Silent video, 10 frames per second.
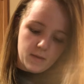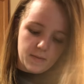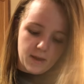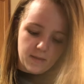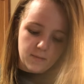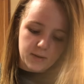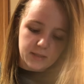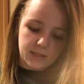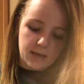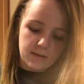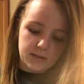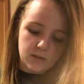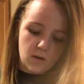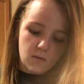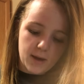Now that my scale is
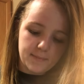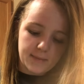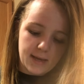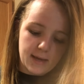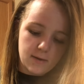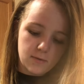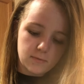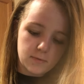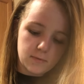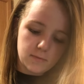all wiped down,